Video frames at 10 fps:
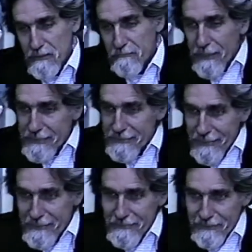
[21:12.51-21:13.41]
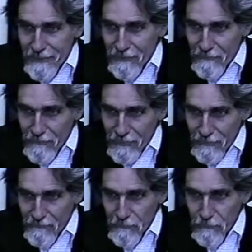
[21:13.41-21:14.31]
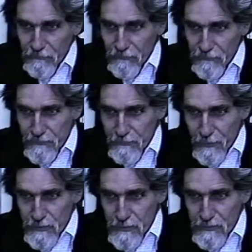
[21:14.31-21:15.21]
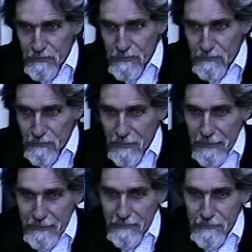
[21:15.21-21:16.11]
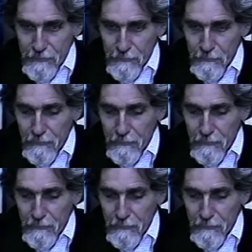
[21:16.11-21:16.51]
make sense out of that confusing situation, trying to